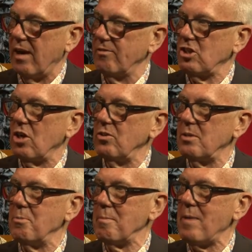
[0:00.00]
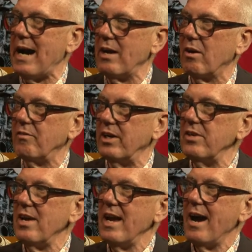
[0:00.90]
I've chosen to be part yeah. of
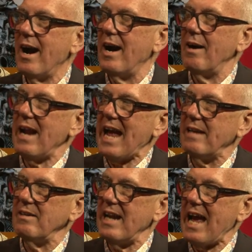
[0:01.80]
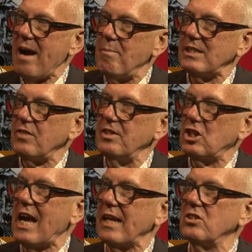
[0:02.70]
it. Uh, and how much of a
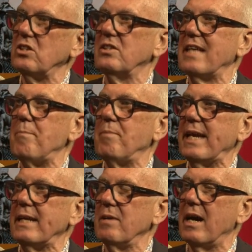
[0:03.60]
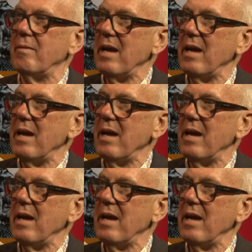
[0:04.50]
challenge has that been? Uh,